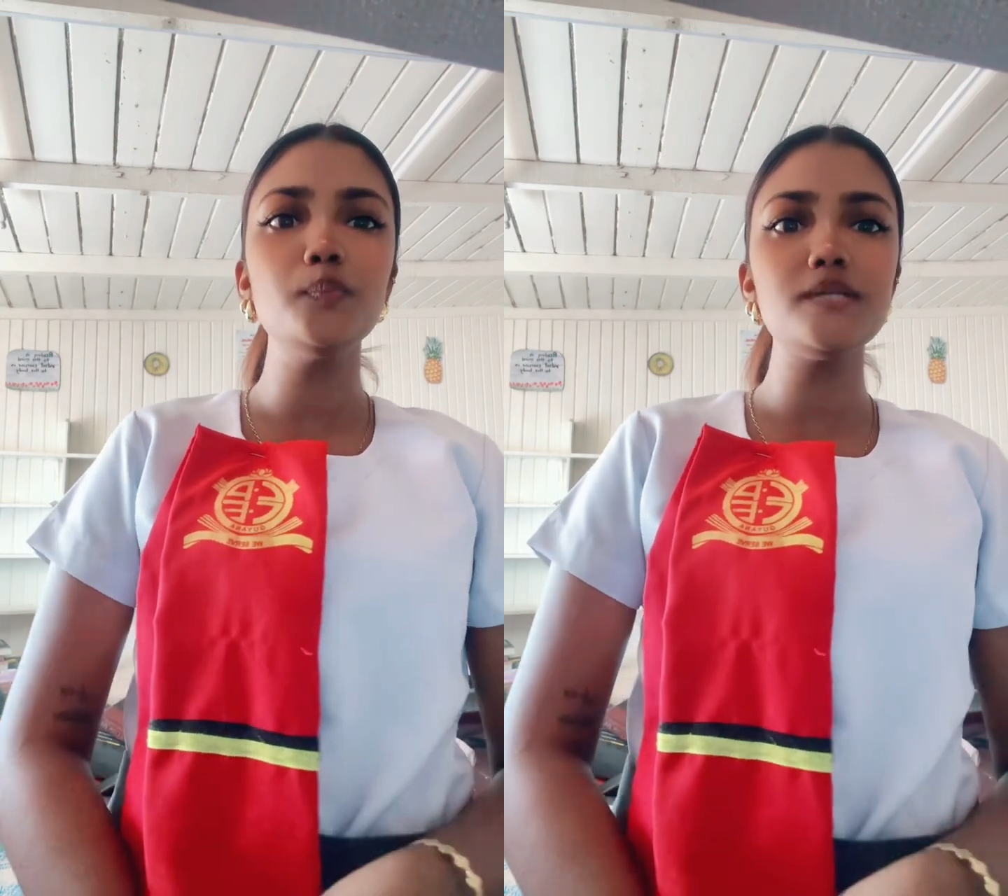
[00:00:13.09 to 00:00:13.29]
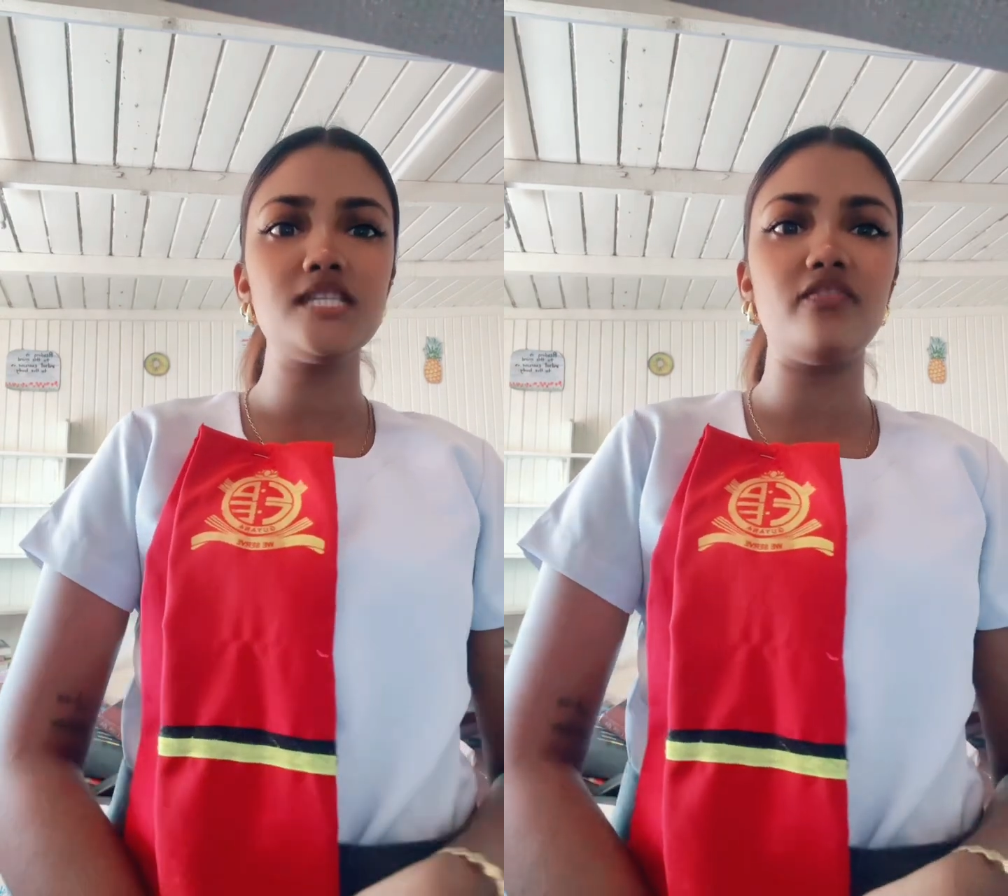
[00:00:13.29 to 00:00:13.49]

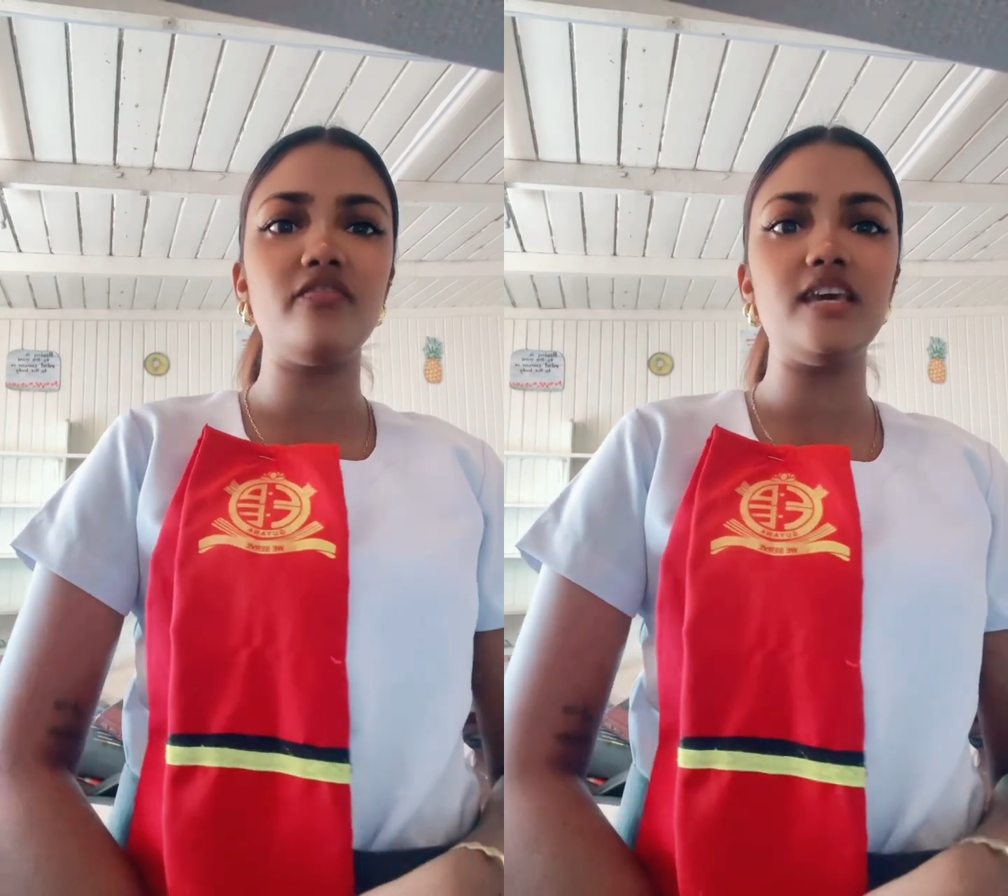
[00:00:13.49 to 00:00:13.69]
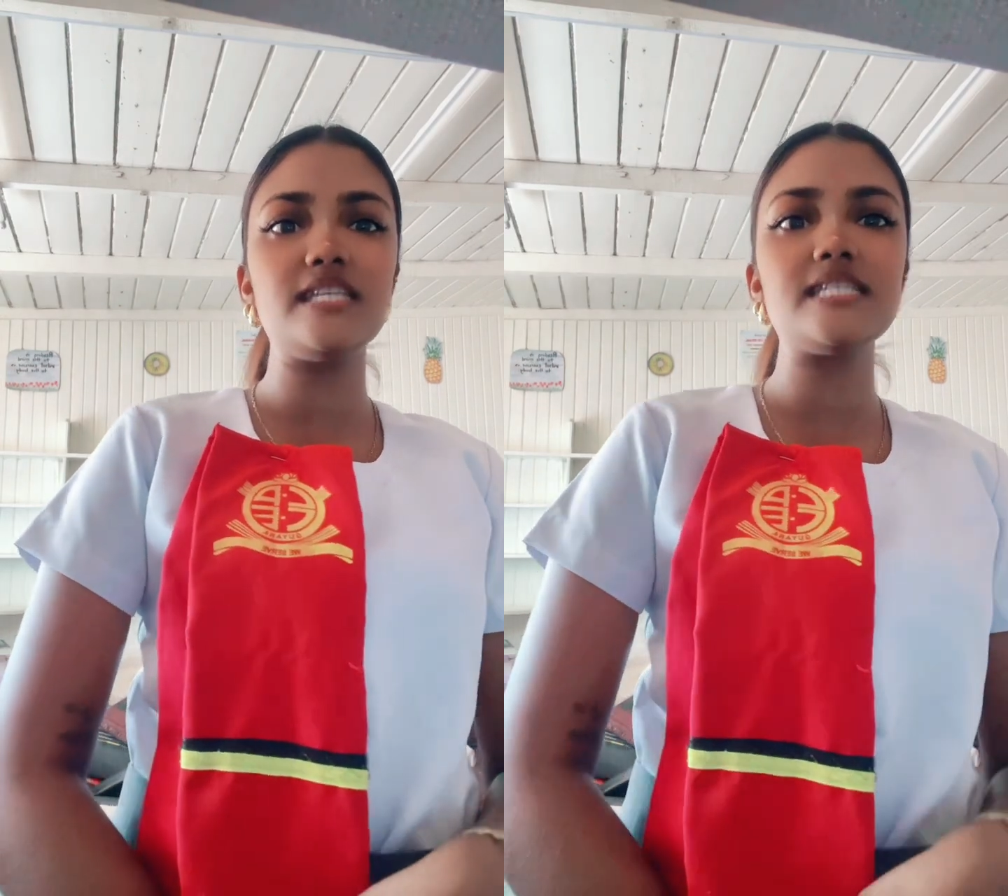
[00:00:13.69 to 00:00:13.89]

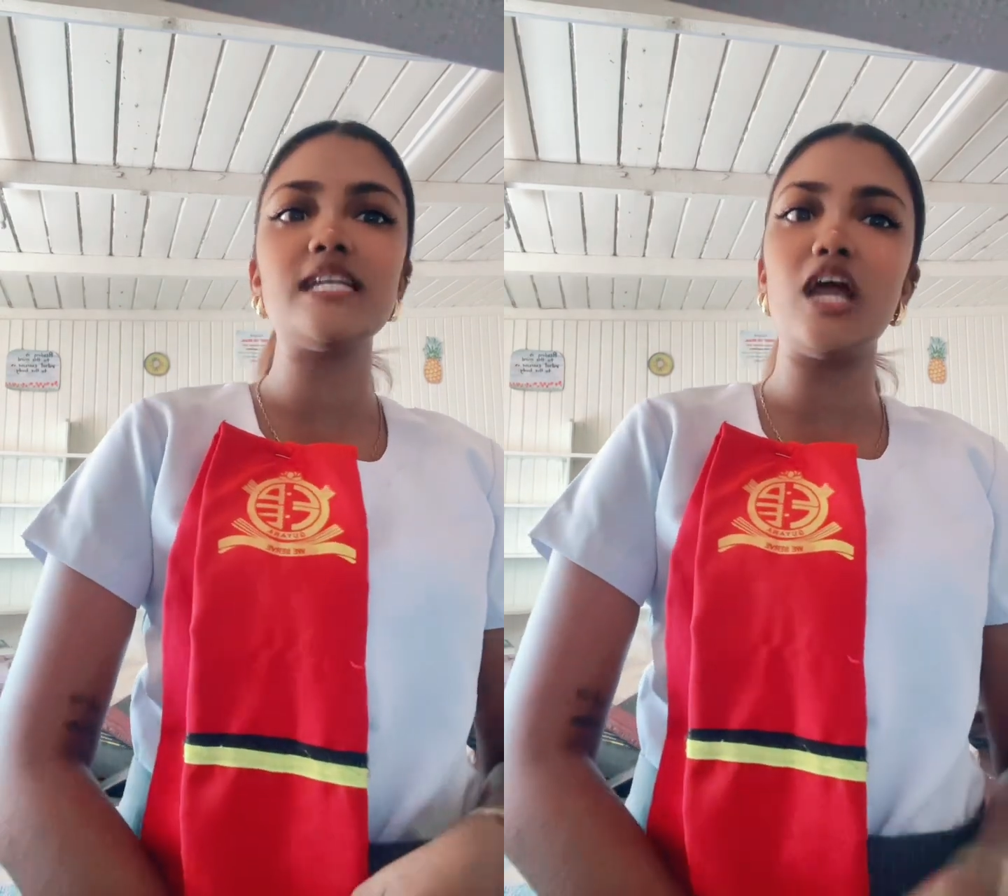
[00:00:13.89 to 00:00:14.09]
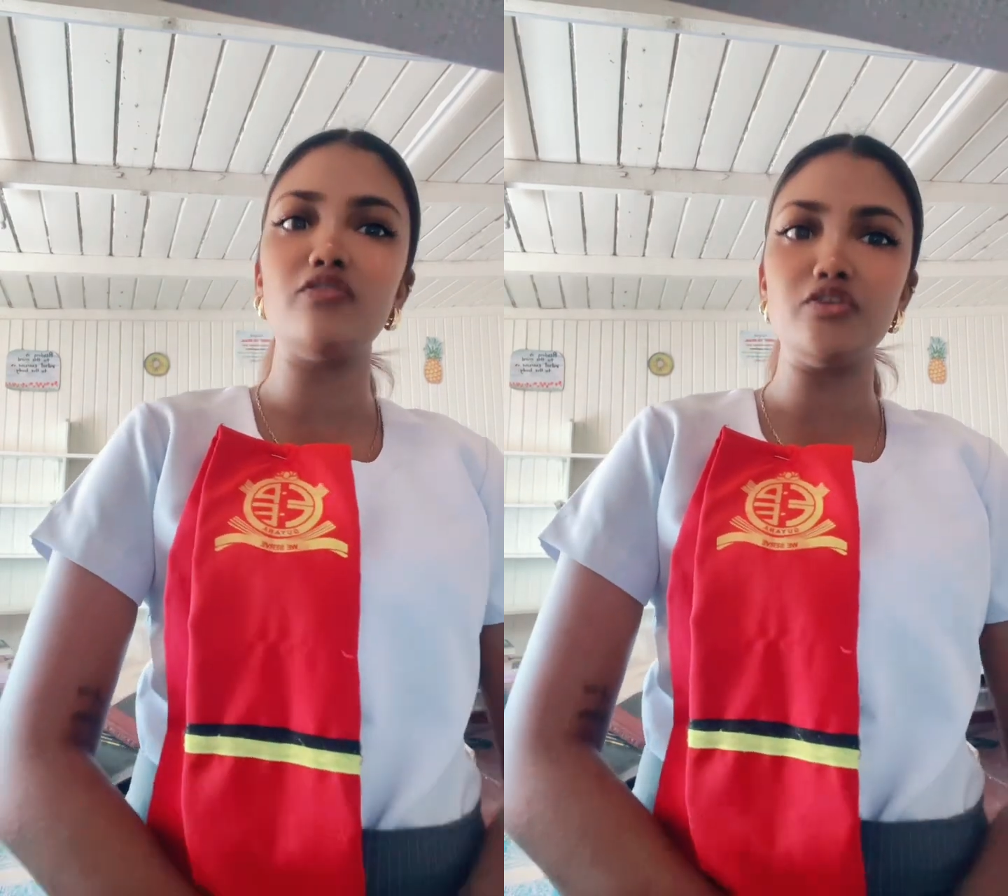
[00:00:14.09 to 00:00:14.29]
specific
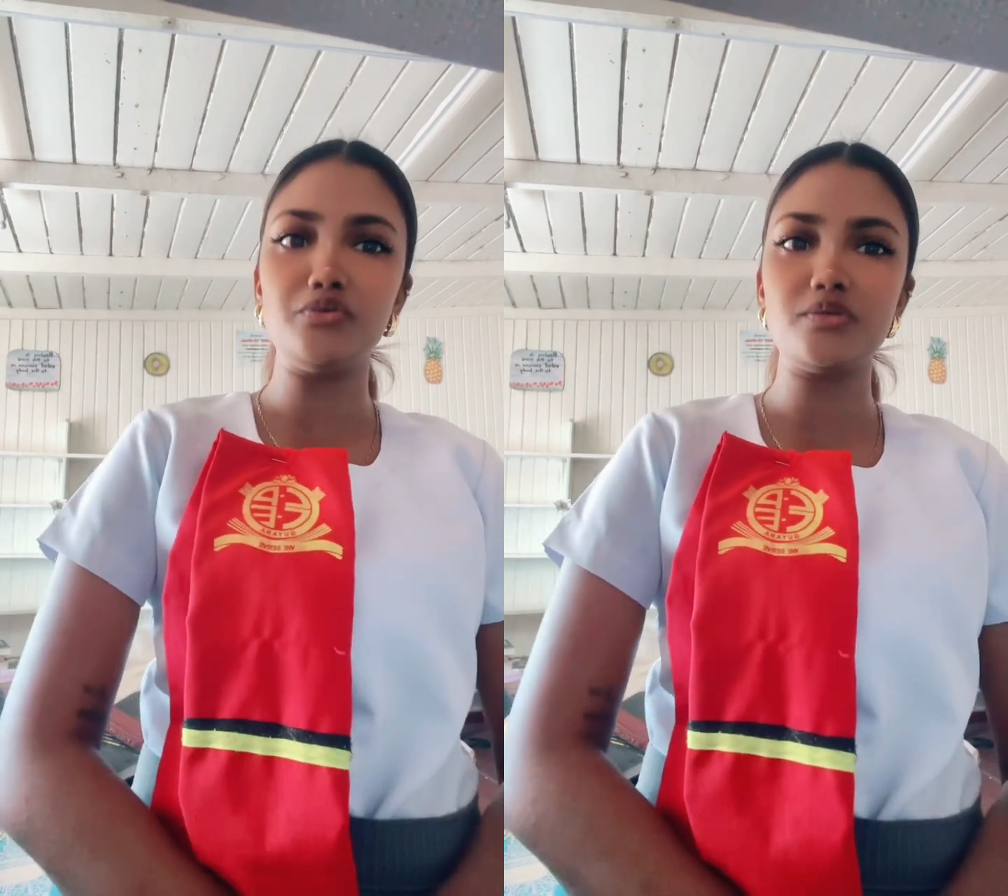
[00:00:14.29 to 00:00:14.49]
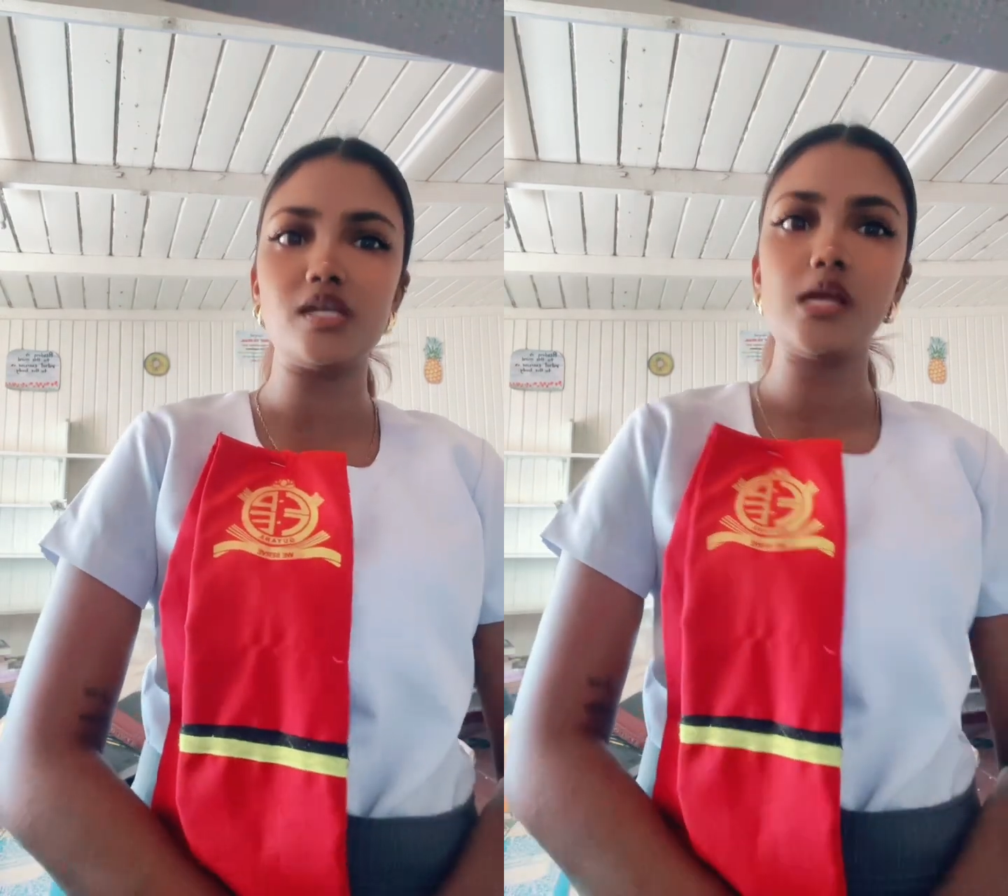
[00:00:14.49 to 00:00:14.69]

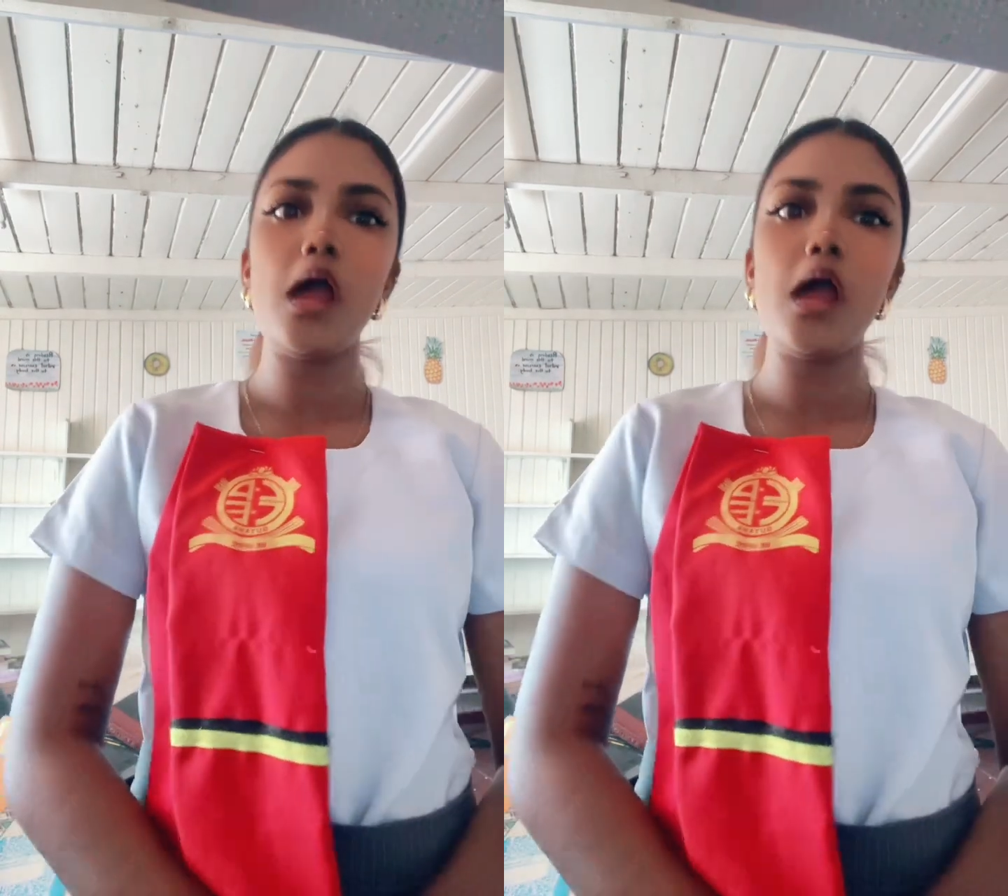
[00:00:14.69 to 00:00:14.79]
scenarios,